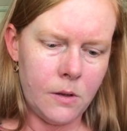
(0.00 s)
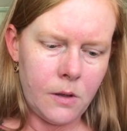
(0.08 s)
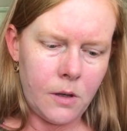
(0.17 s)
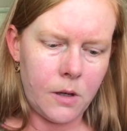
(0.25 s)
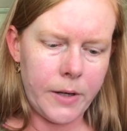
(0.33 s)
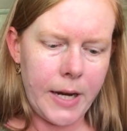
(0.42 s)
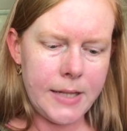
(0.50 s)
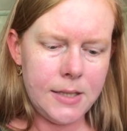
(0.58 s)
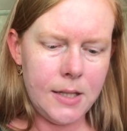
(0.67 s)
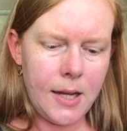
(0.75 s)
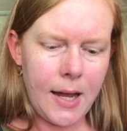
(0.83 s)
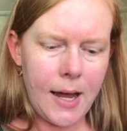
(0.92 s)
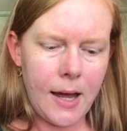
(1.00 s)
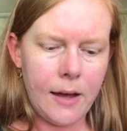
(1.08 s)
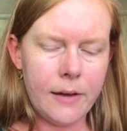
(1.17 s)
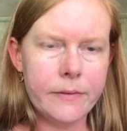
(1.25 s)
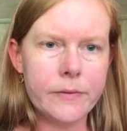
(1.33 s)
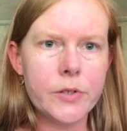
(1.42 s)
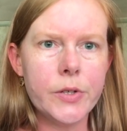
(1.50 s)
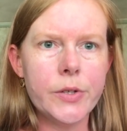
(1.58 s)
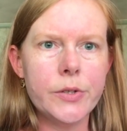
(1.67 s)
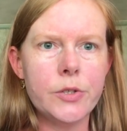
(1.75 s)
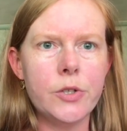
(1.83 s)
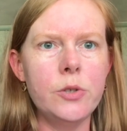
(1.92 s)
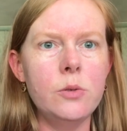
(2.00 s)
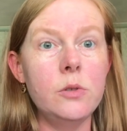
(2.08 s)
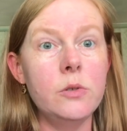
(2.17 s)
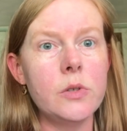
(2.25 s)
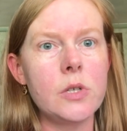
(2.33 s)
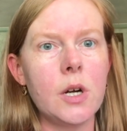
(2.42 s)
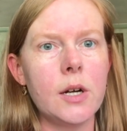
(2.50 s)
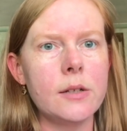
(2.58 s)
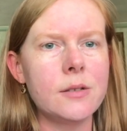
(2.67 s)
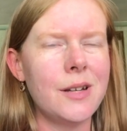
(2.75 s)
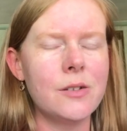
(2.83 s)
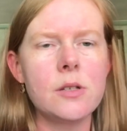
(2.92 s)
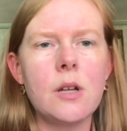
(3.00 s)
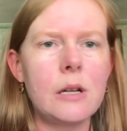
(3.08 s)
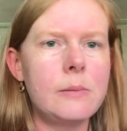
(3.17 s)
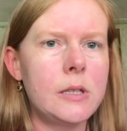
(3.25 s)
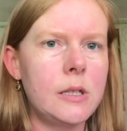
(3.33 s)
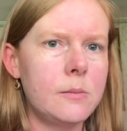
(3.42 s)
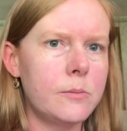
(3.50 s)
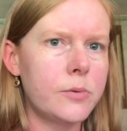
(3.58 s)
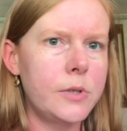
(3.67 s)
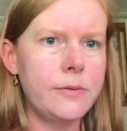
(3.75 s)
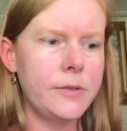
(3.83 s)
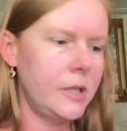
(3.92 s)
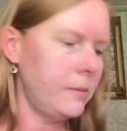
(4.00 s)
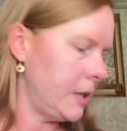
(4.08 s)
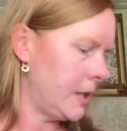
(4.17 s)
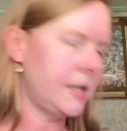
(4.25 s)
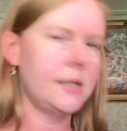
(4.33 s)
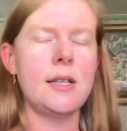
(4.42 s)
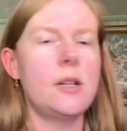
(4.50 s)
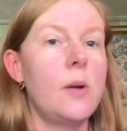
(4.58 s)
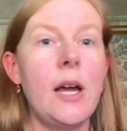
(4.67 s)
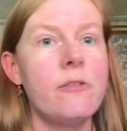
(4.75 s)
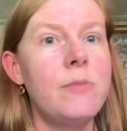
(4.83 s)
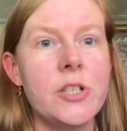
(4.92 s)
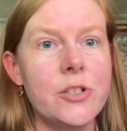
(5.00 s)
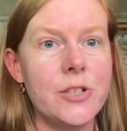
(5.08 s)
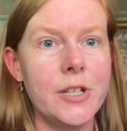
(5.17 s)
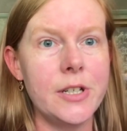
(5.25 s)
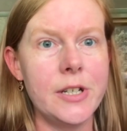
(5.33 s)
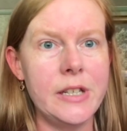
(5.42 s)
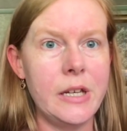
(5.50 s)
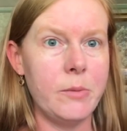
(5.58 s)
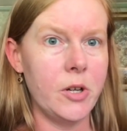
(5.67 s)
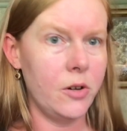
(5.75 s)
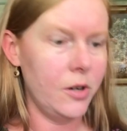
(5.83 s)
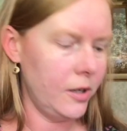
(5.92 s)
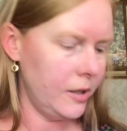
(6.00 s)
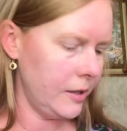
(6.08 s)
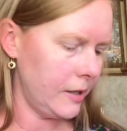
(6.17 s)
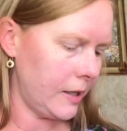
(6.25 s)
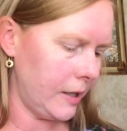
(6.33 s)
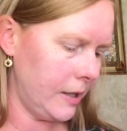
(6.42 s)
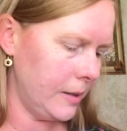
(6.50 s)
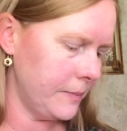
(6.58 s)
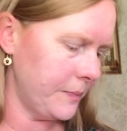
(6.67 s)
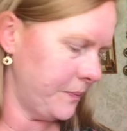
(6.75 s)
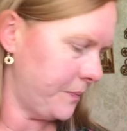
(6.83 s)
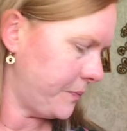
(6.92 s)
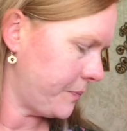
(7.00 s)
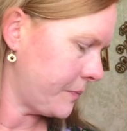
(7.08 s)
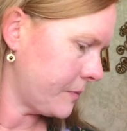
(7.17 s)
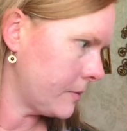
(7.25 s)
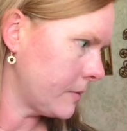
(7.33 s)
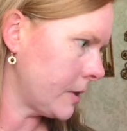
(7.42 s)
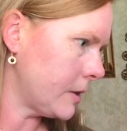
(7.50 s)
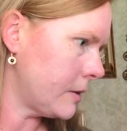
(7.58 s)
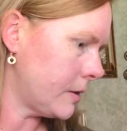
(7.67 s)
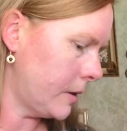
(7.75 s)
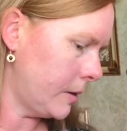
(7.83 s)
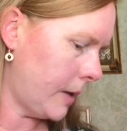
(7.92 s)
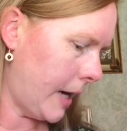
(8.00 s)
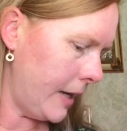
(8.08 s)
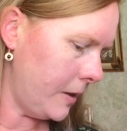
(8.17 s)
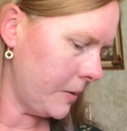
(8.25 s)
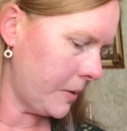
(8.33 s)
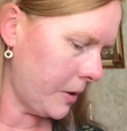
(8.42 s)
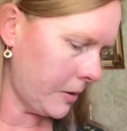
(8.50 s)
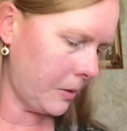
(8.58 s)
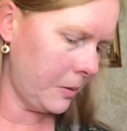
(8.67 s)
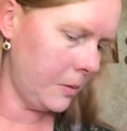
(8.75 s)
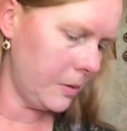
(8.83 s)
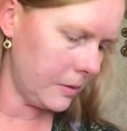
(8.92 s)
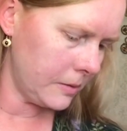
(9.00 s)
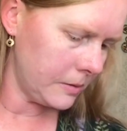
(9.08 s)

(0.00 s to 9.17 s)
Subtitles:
All right, I did have 2 new starts. I'll just talk about them briefly because I don't have much done on them at all. So I don't know